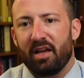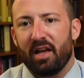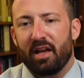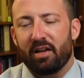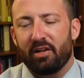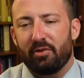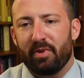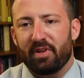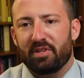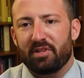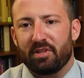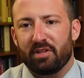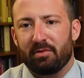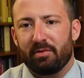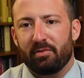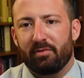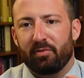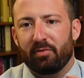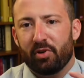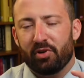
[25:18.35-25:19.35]
And you mentioned to
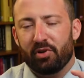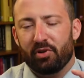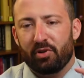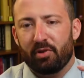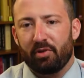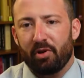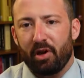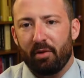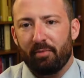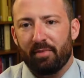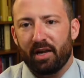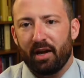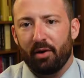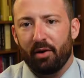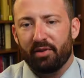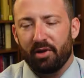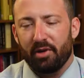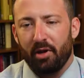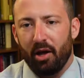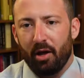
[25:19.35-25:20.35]
me before that you're coming out
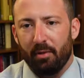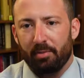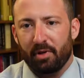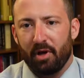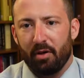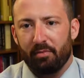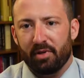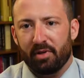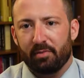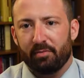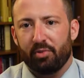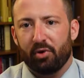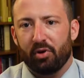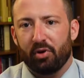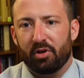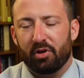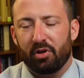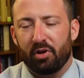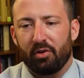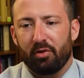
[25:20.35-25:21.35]
with an upcoming
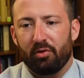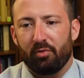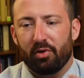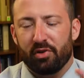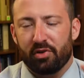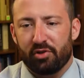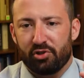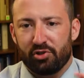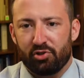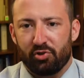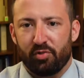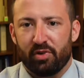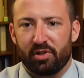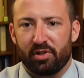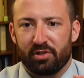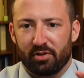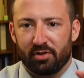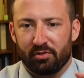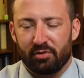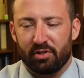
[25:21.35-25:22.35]
book with
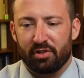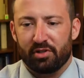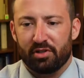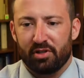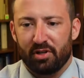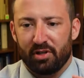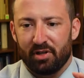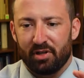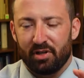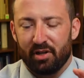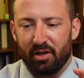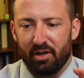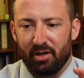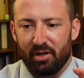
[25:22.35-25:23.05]
Jewish and Christian